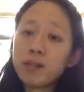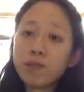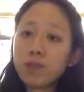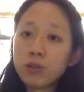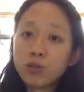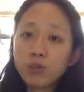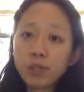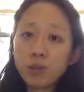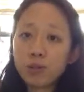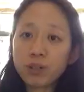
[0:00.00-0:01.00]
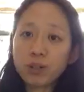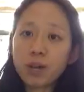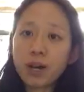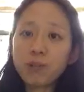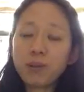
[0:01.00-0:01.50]
and if it truly brings you
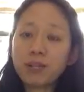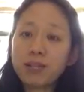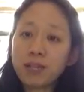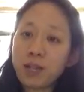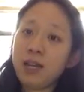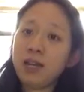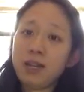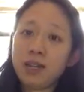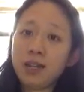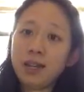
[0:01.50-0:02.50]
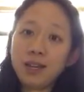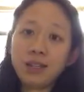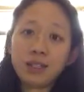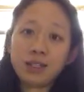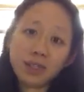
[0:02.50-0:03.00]
happiness, then it
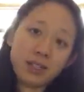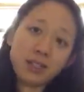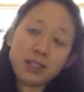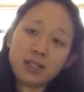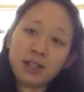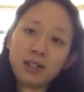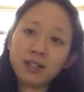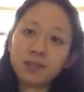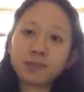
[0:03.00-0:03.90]
is a necessity.